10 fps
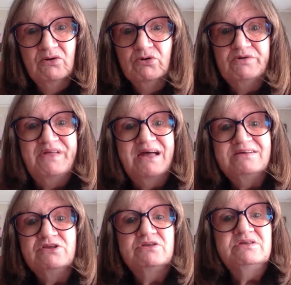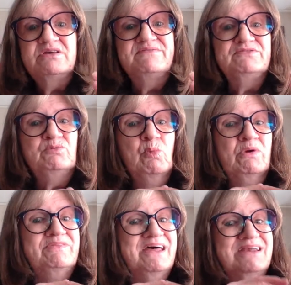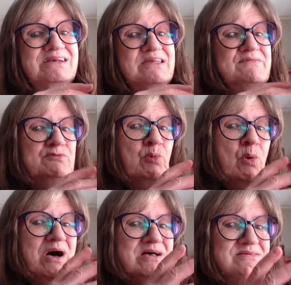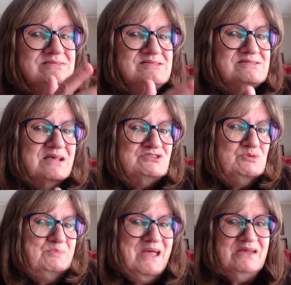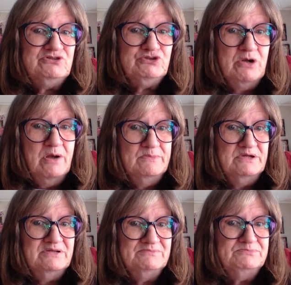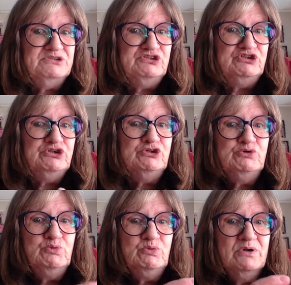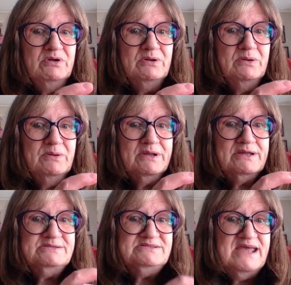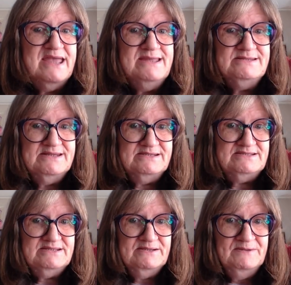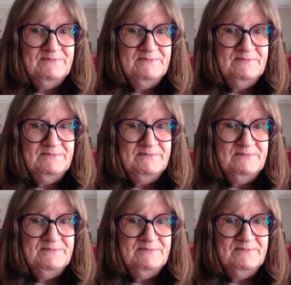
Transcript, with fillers: or that even that it even was such a bad trauma but you contained it